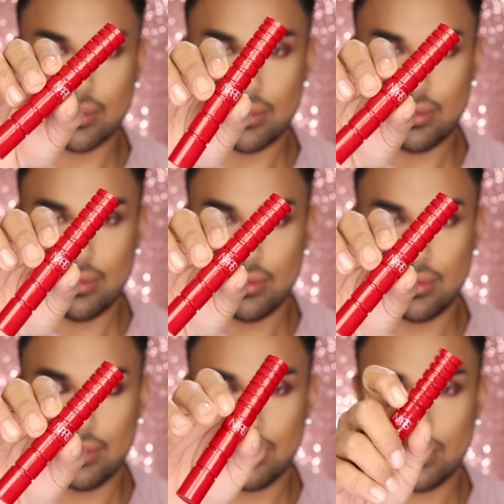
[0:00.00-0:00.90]
So for my
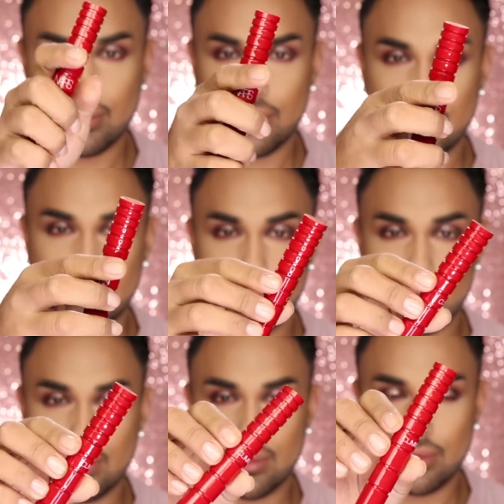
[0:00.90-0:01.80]
lashes, I'm gonna be using this
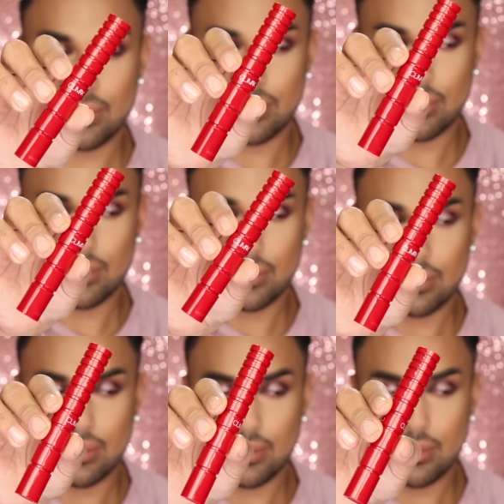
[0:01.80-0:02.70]
brand new
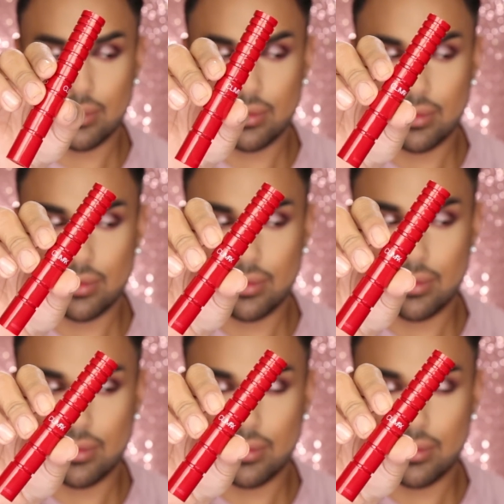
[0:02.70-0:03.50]
NARS Climax